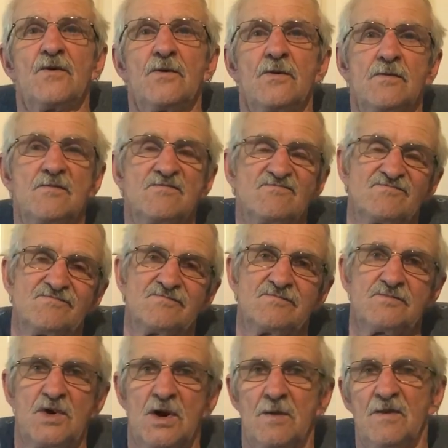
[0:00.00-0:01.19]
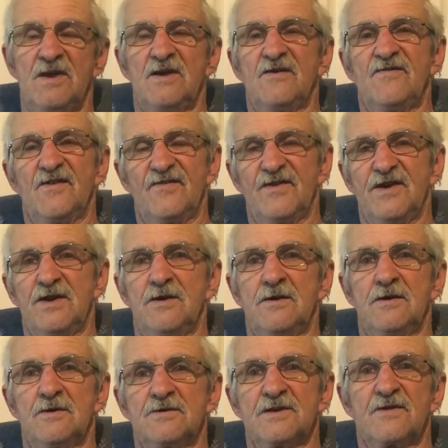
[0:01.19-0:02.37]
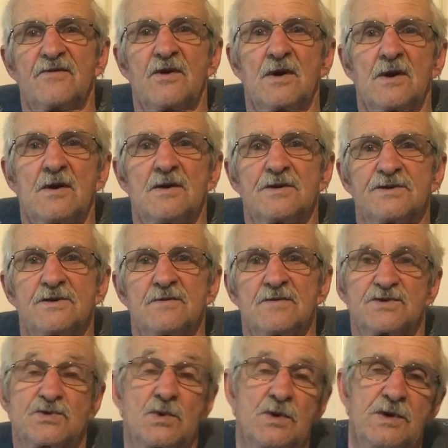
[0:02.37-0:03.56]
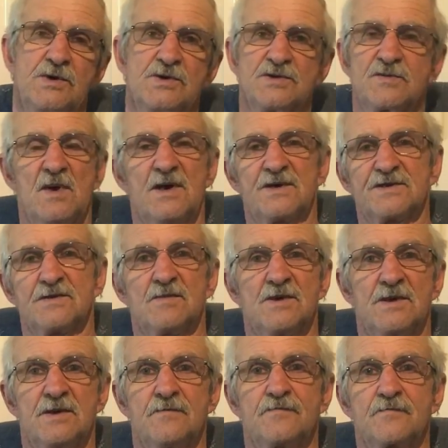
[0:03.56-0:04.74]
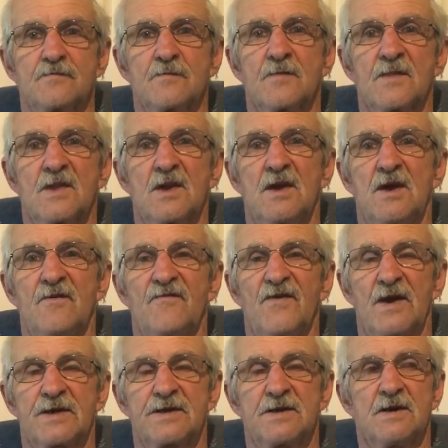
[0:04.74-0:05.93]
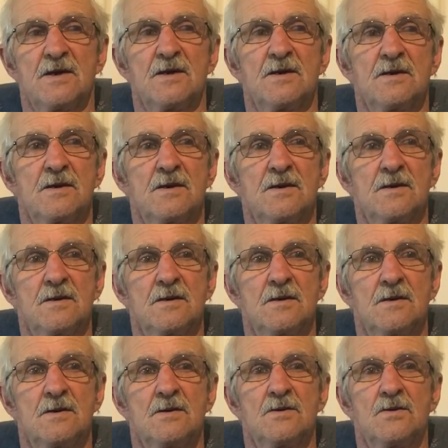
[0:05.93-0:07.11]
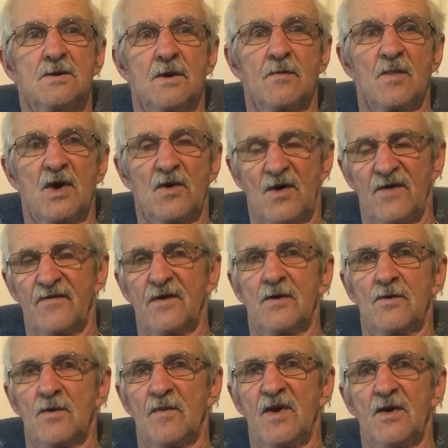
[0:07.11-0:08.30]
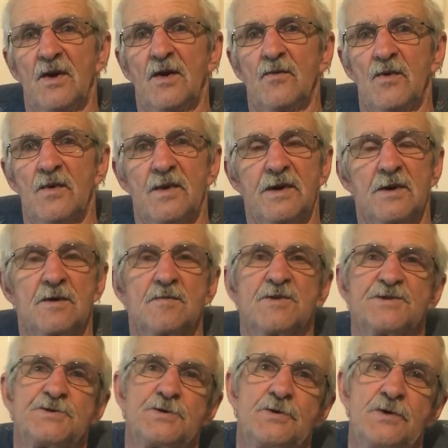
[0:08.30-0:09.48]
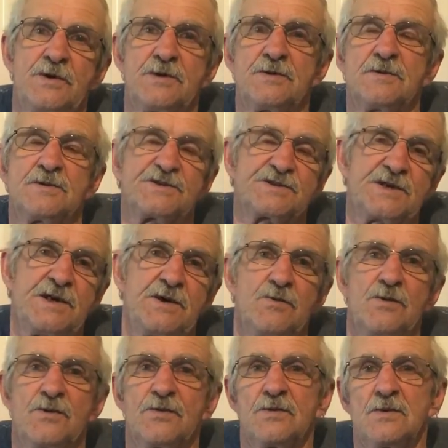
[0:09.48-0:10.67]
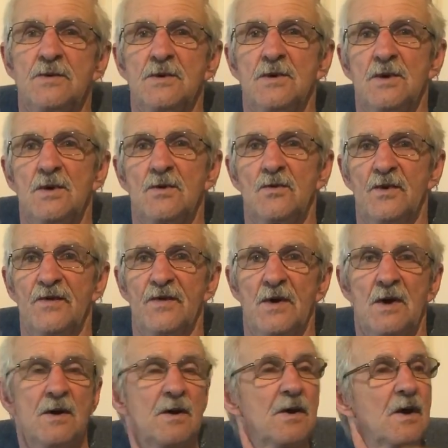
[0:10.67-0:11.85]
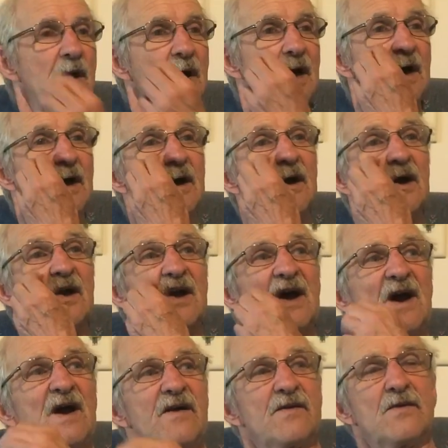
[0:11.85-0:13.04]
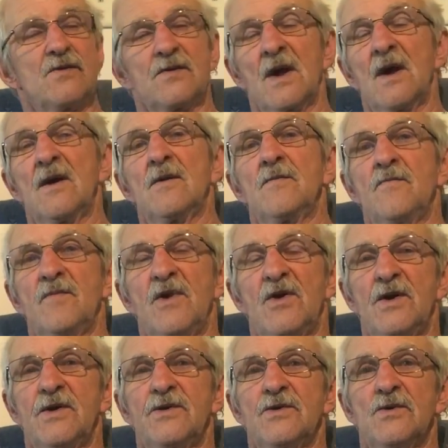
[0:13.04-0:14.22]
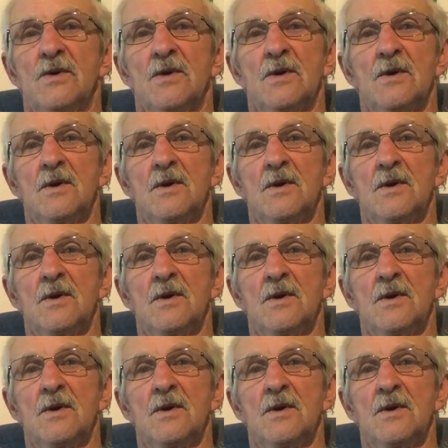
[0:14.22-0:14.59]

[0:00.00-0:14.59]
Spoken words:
for probably 15 years after I got out of service, 20 years possibly. In fact, when my wife and I were married, we went down to Missouri and stayed with a guy that we got married to